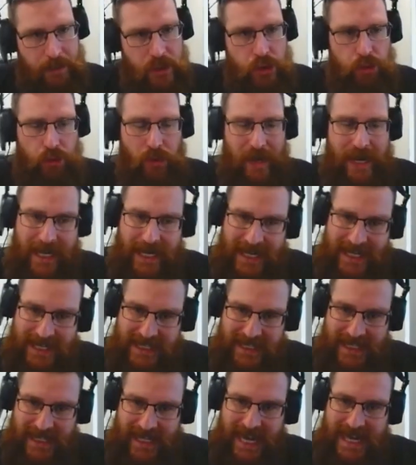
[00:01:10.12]
title
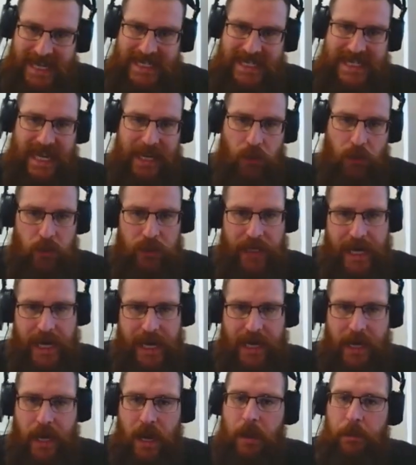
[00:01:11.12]
screen to the game
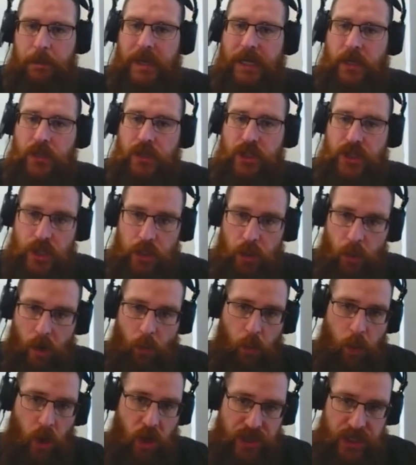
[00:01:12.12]
are set
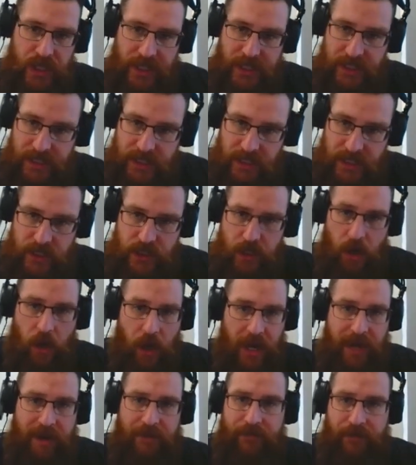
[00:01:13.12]
on T
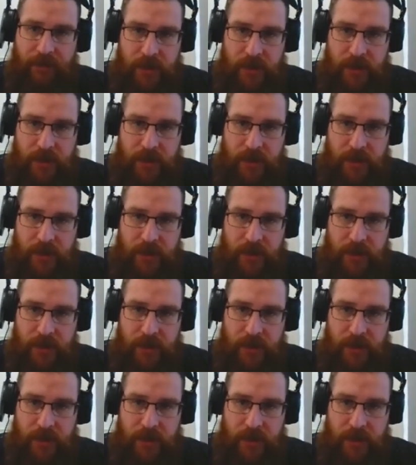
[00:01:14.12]
Vs,